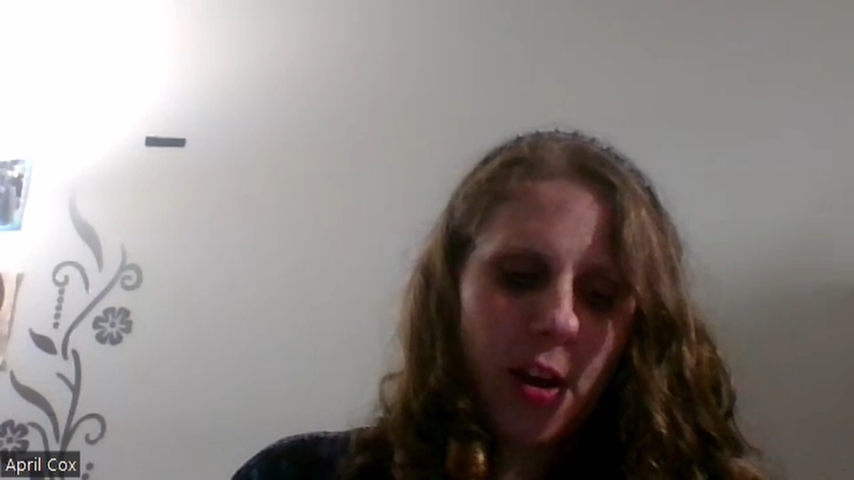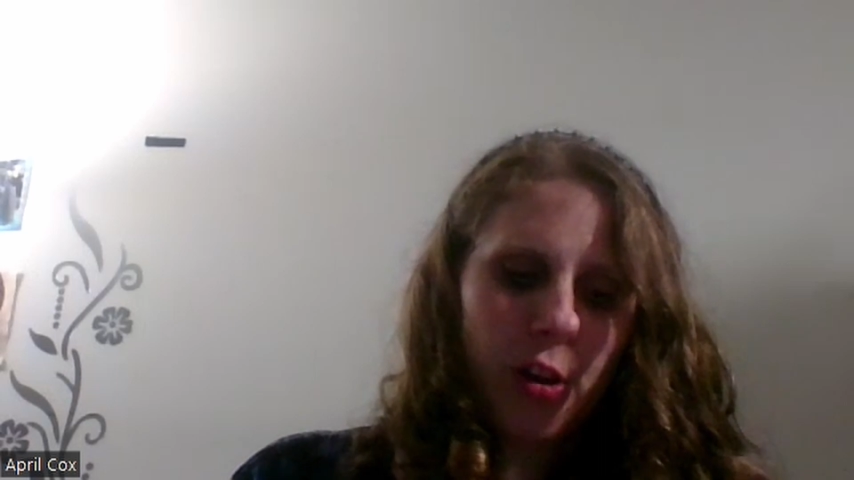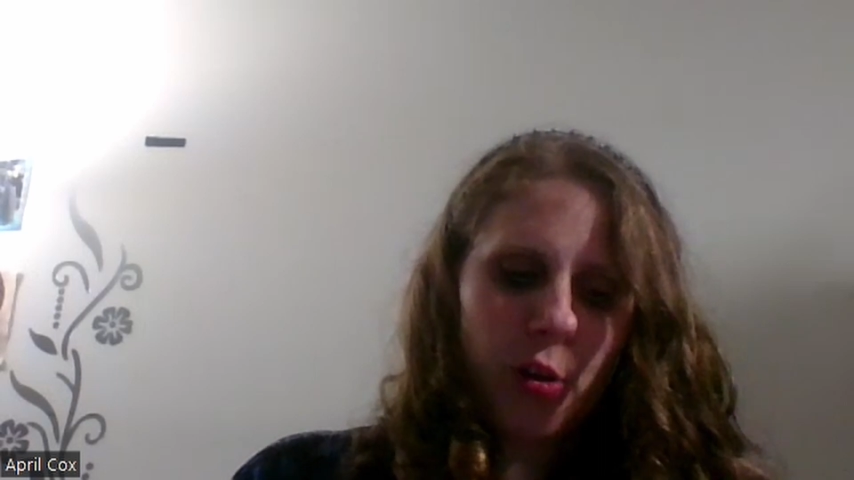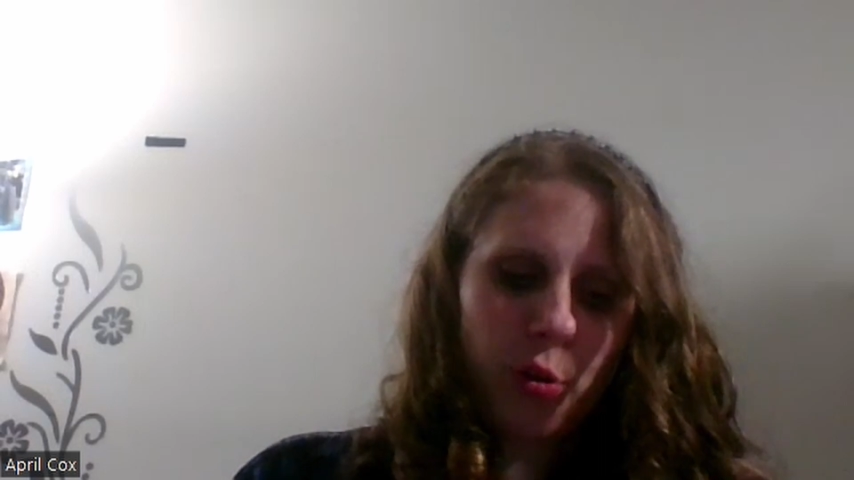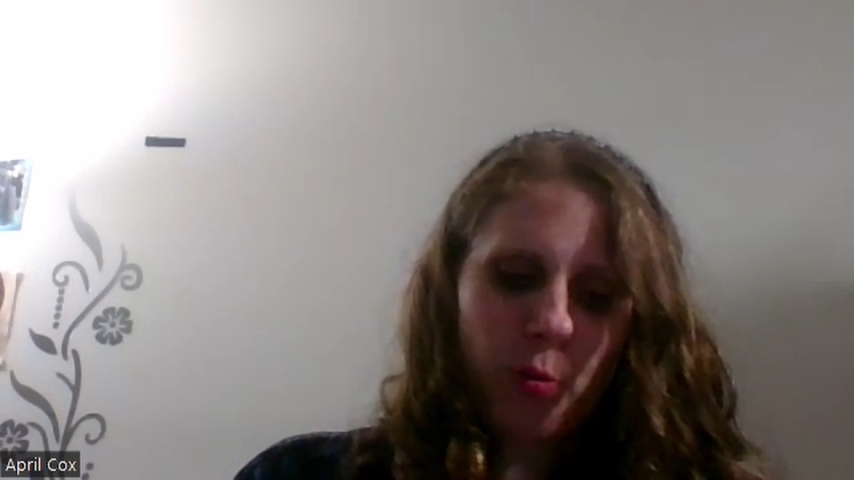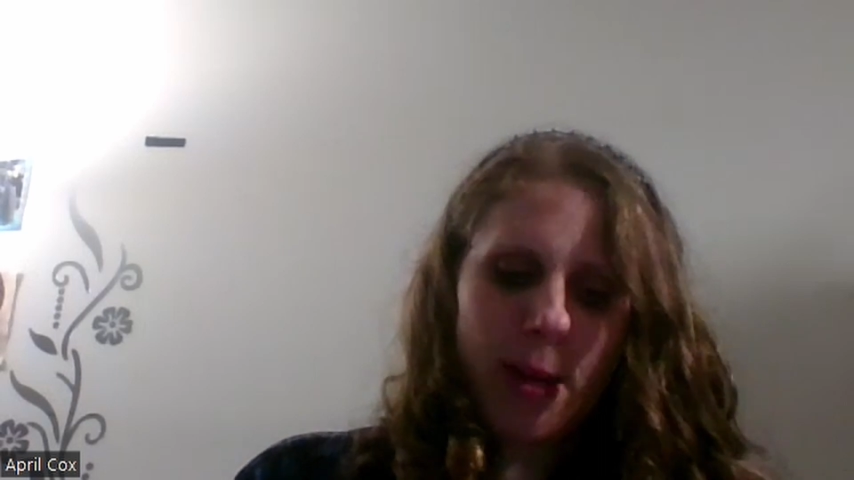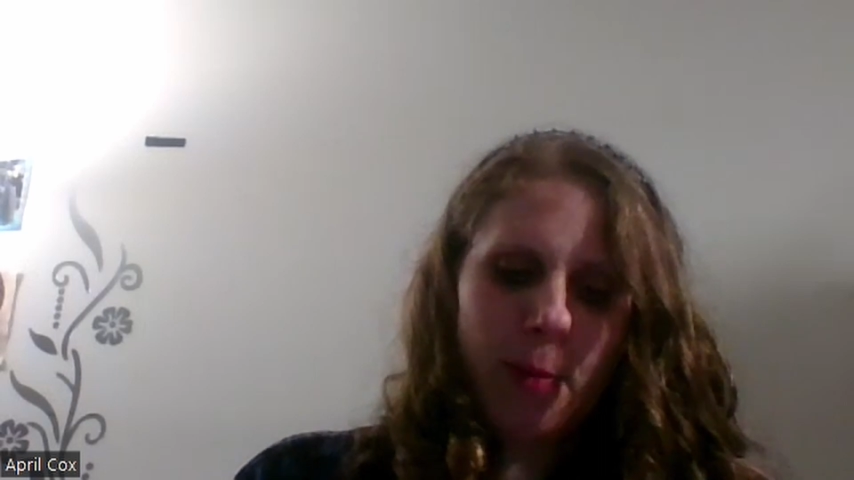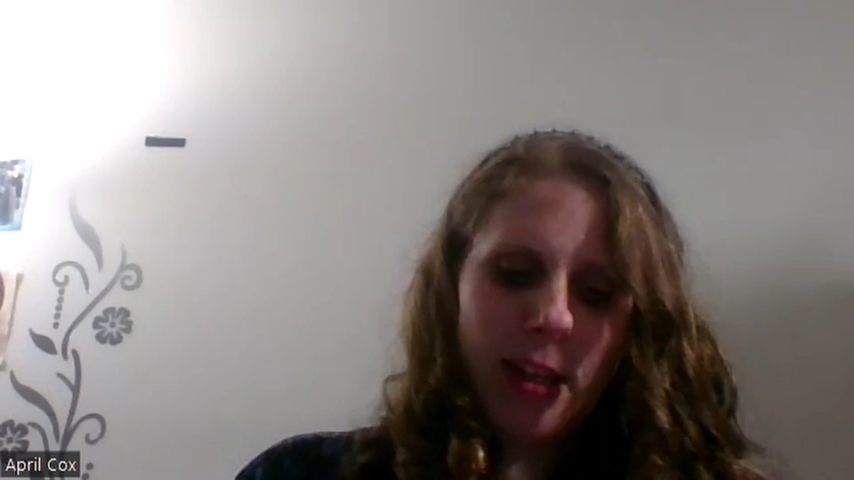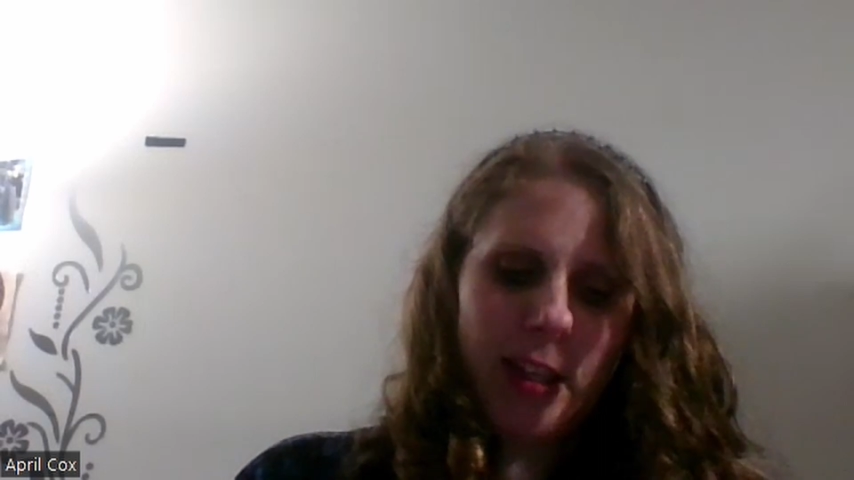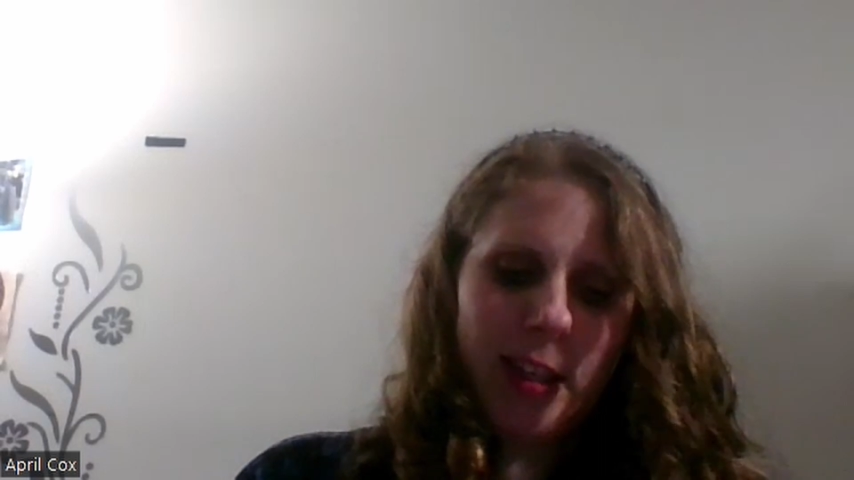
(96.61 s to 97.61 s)
Go 20
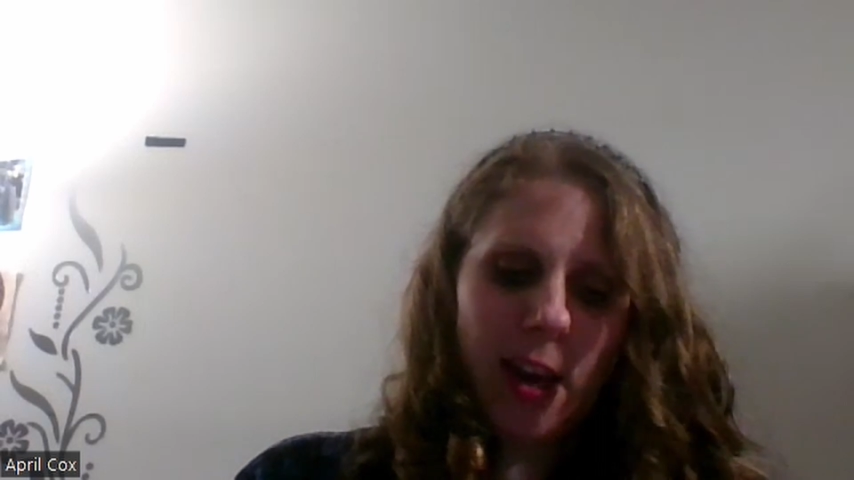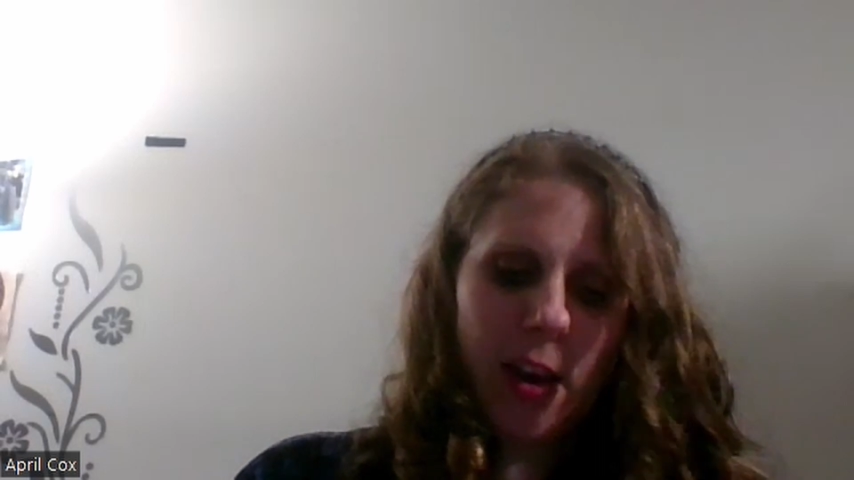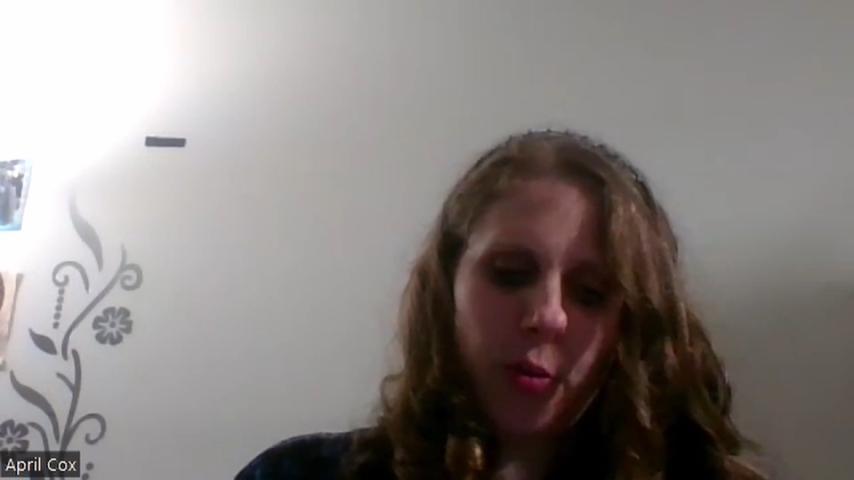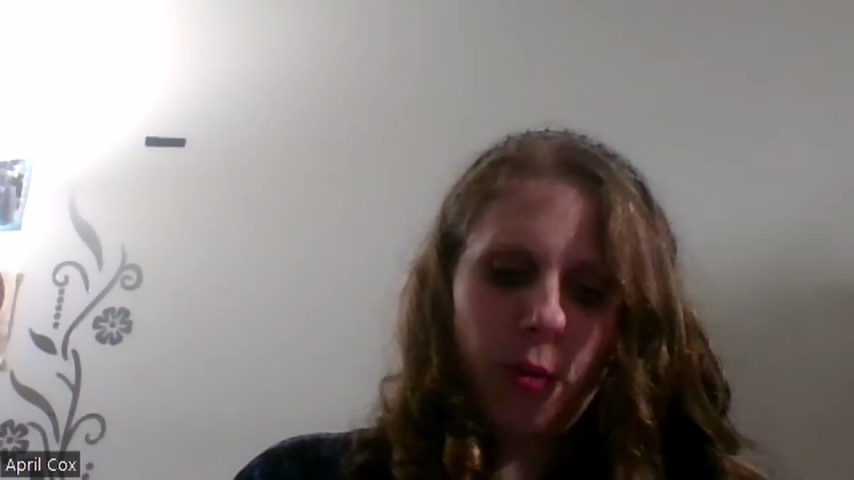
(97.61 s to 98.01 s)
paces down the